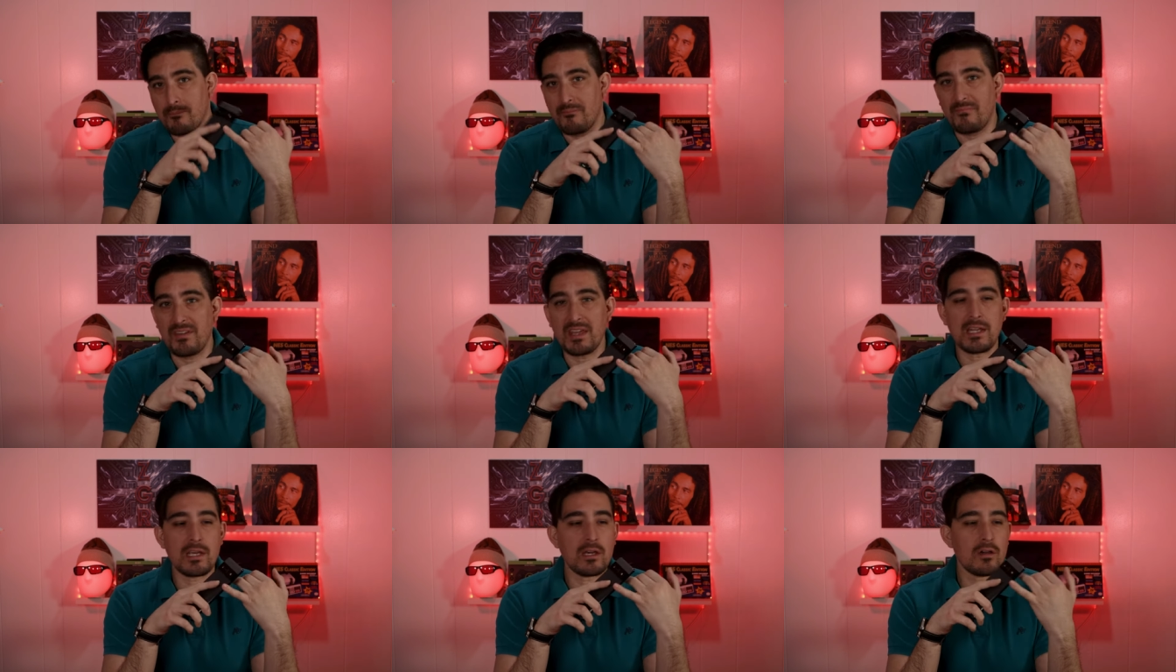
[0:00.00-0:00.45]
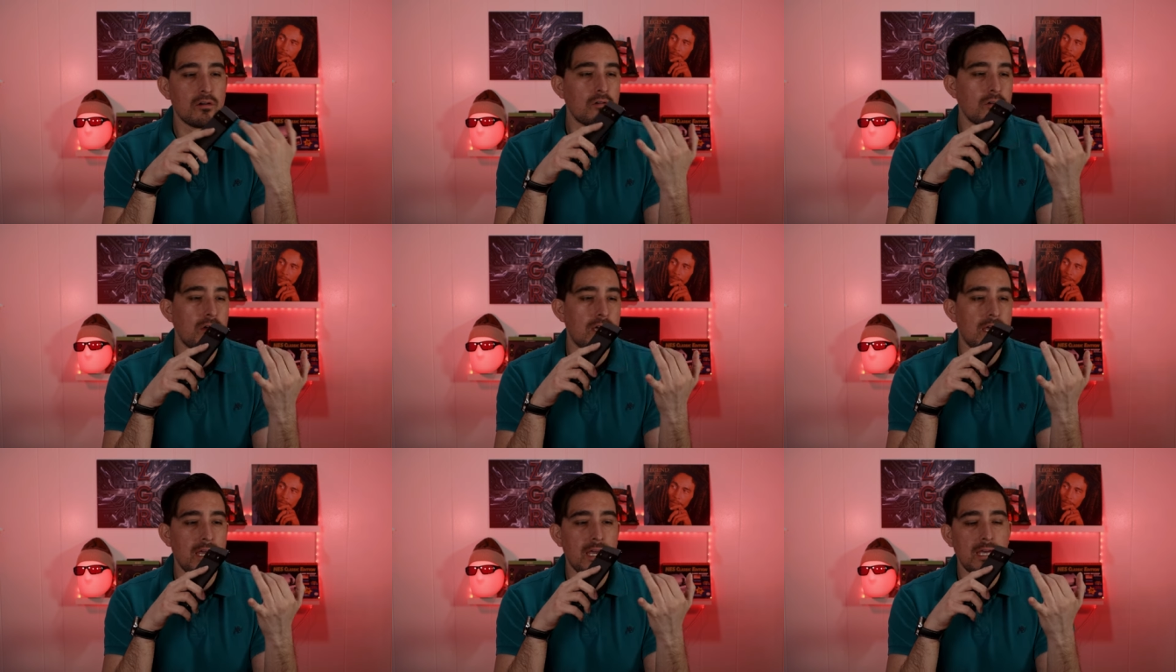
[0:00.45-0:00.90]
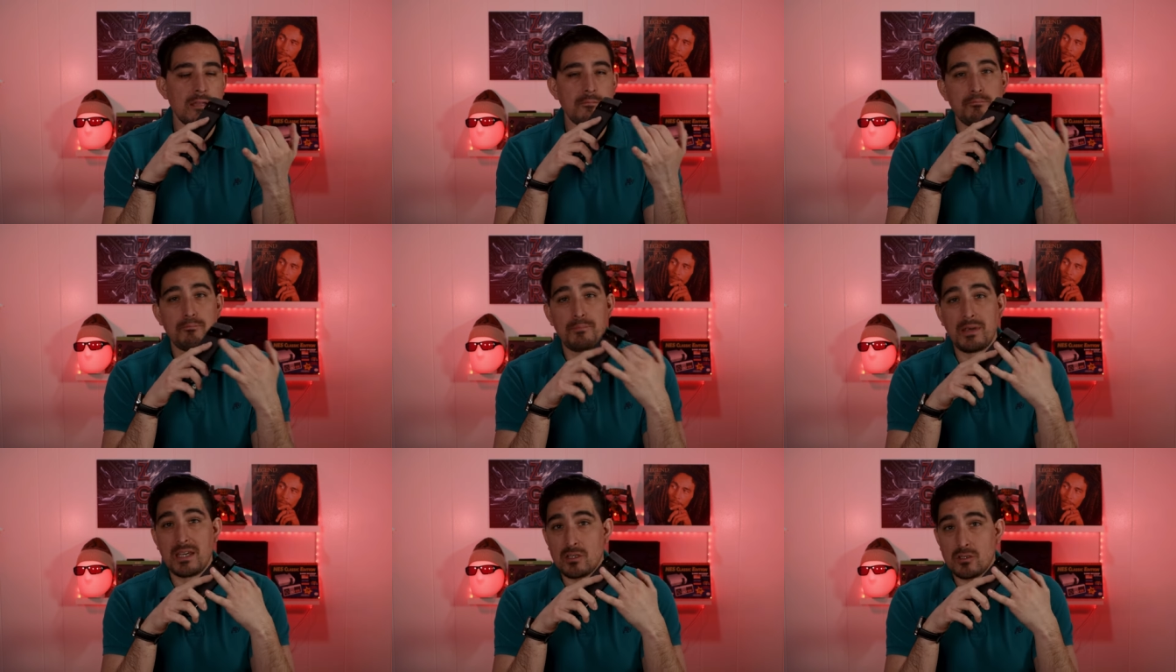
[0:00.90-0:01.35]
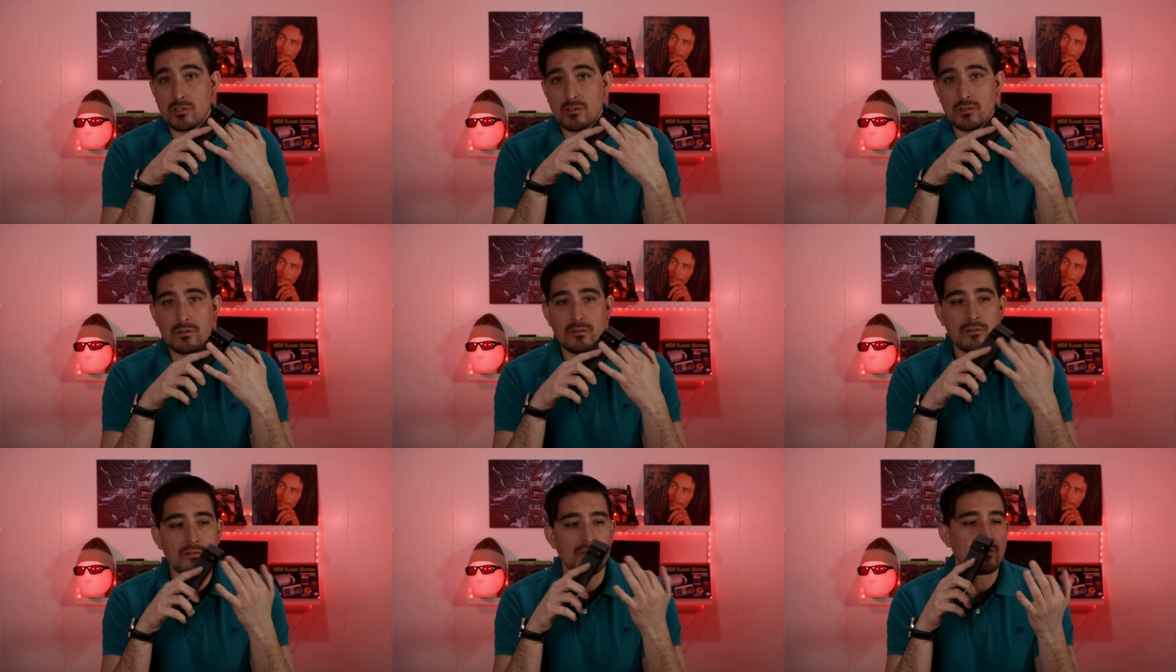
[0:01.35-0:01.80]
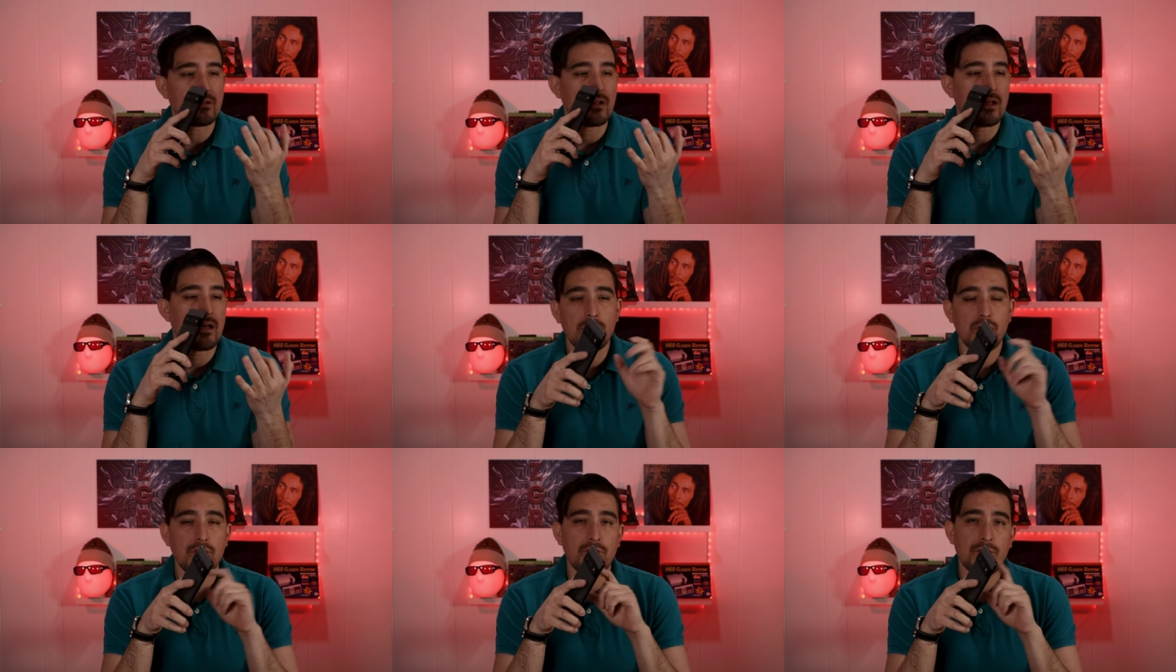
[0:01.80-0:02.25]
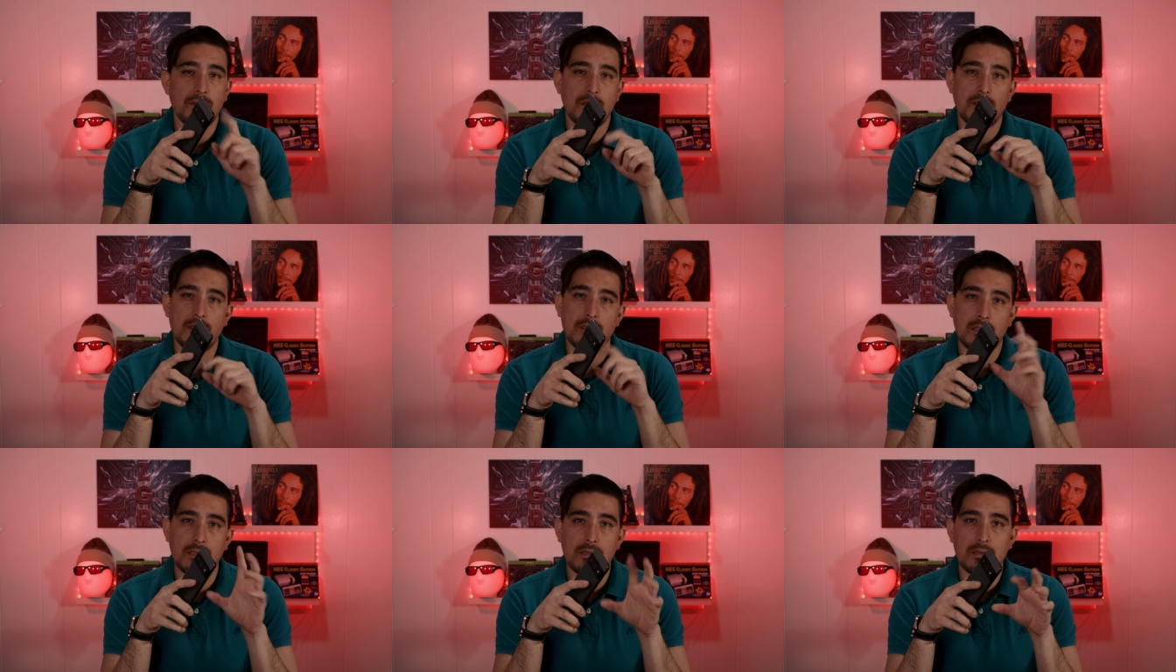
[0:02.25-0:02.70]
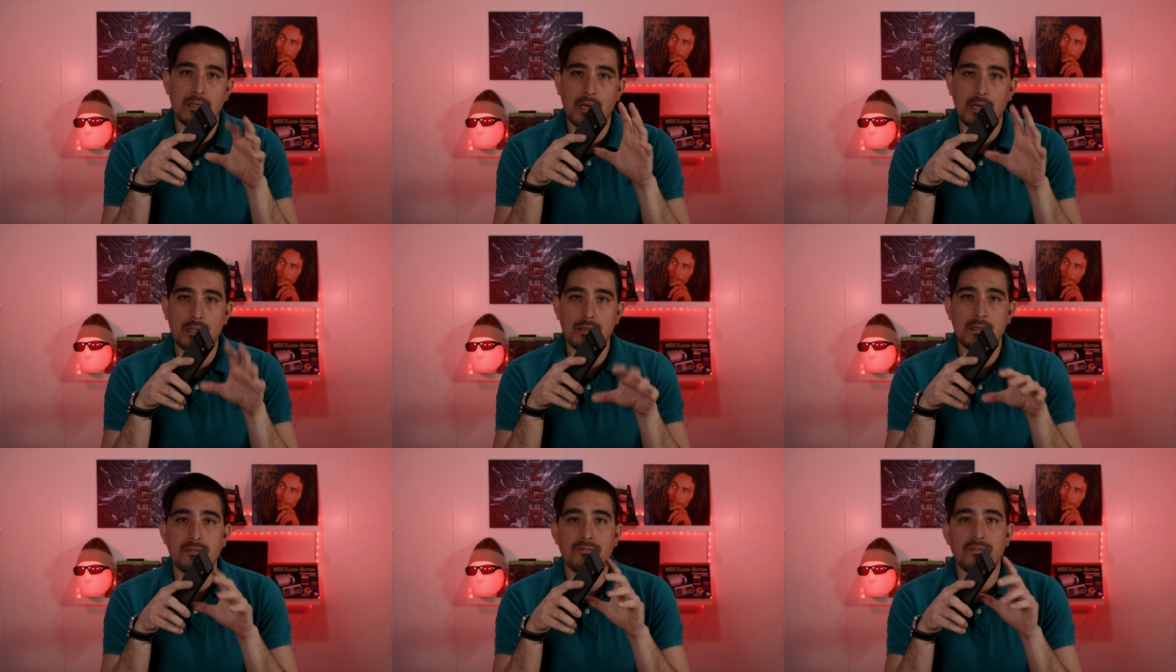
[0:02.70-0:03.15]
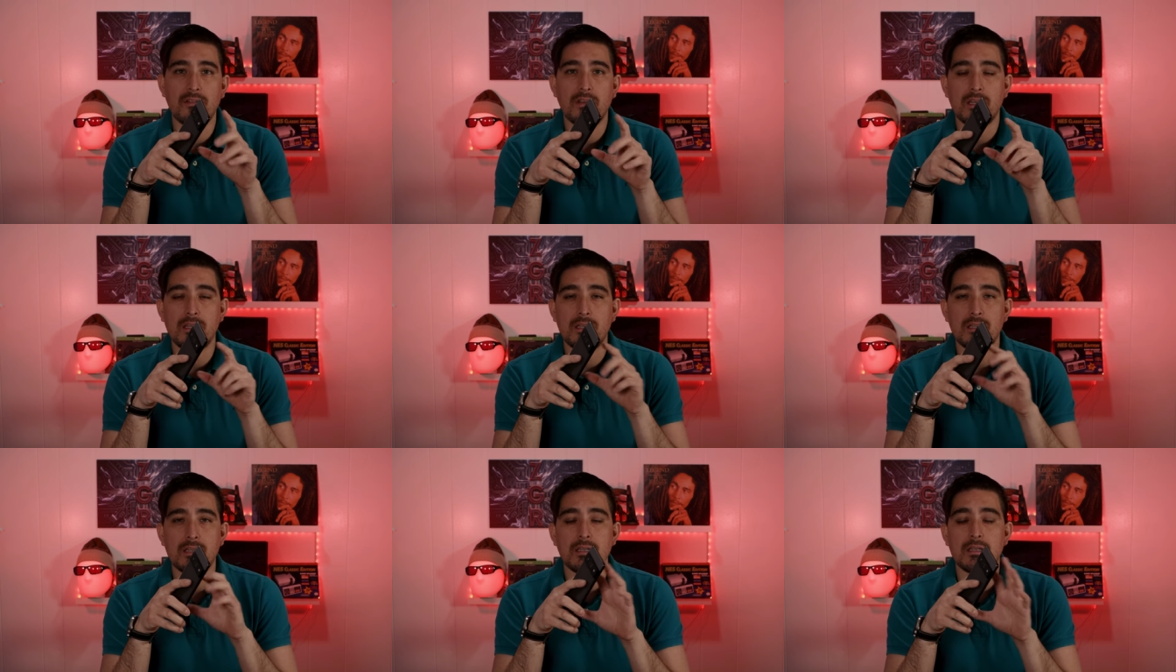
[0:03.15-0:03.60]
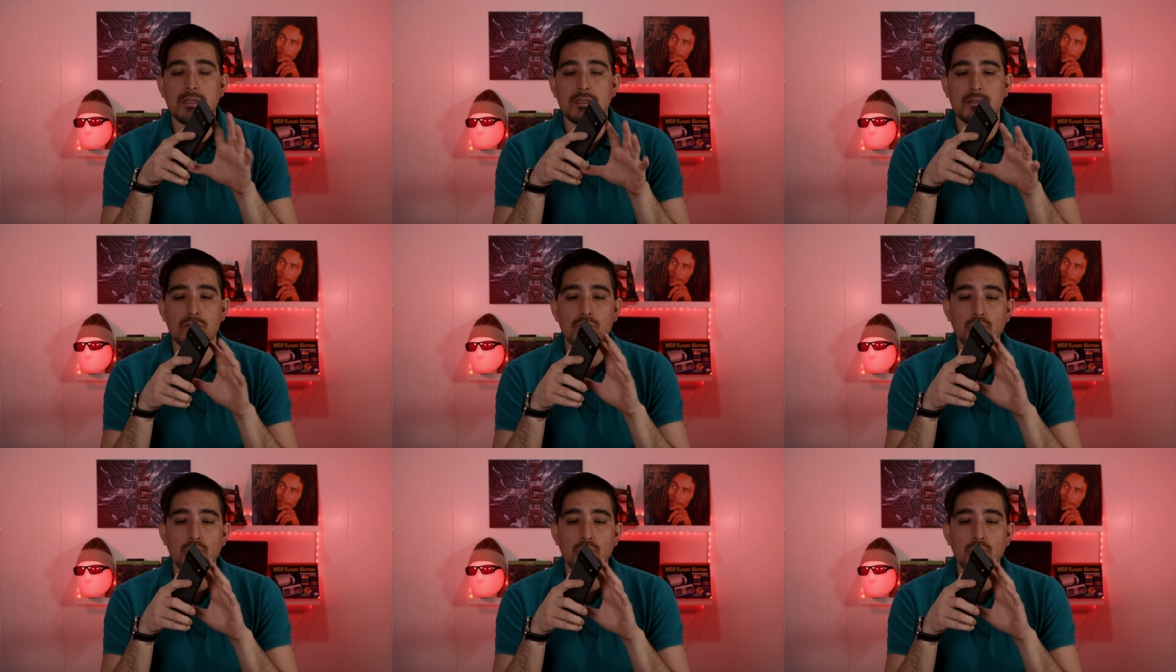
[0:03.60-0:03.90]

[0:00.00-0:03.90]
video and pictures using the different